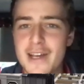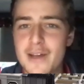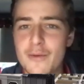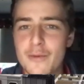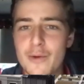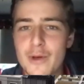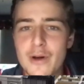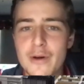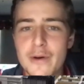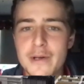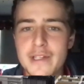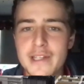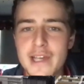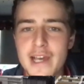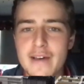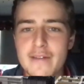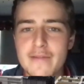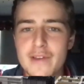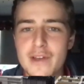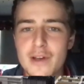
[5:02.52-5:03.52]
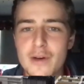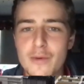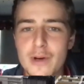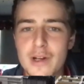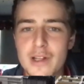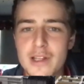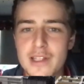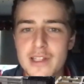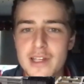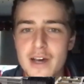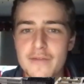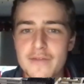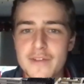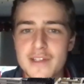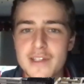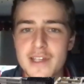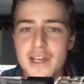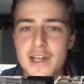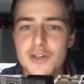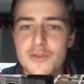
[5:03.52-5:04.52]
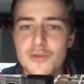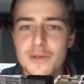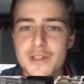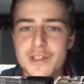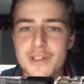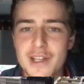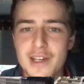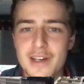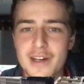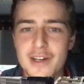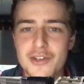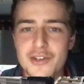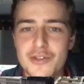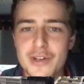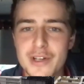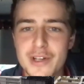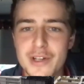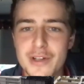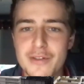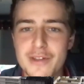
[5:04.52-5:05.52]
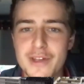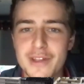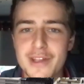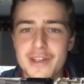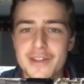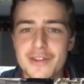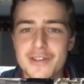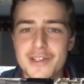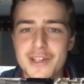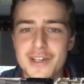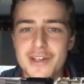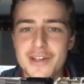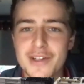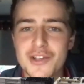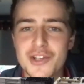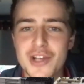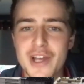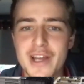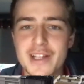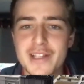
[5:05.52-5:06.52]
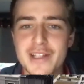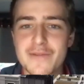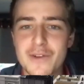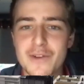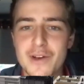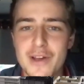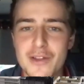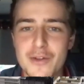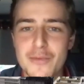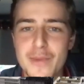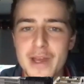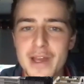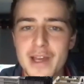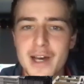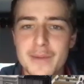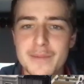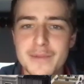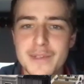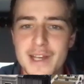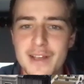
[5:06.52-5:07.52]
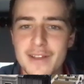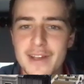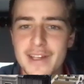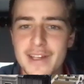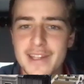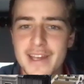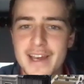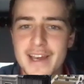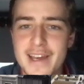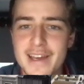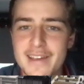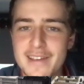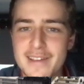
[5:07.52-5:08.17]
we always have, one of the toughest schedules in the country. Do you think that there's a good chance for another big upset like that